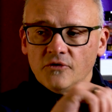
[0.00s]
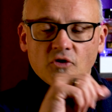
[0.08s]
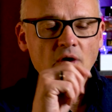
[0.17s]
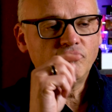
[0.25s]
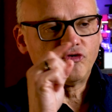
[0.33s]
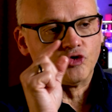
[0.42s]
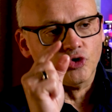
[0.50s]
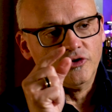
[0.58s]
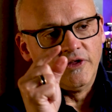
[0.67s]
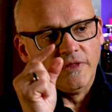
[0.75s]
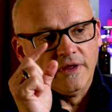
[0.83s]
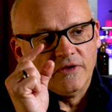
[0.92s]
So I was drawn
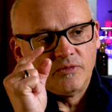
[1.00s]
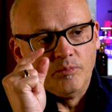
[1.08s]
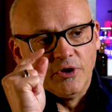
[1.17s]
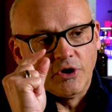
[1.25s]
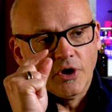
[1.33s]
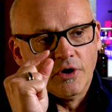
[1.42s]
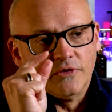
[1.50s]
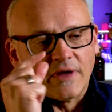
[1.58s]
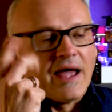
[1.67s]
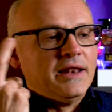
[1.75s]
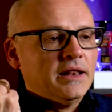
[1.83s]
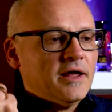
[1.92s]
to this because
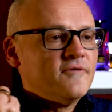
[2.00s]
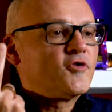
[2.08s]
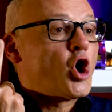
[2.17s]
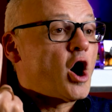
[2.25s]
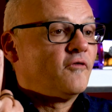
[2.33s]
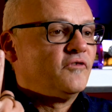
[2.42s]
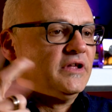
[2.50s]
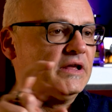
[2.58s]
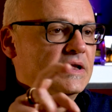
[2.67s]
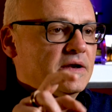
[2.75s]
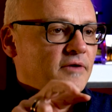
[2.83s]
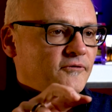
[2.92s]
I love coffee in a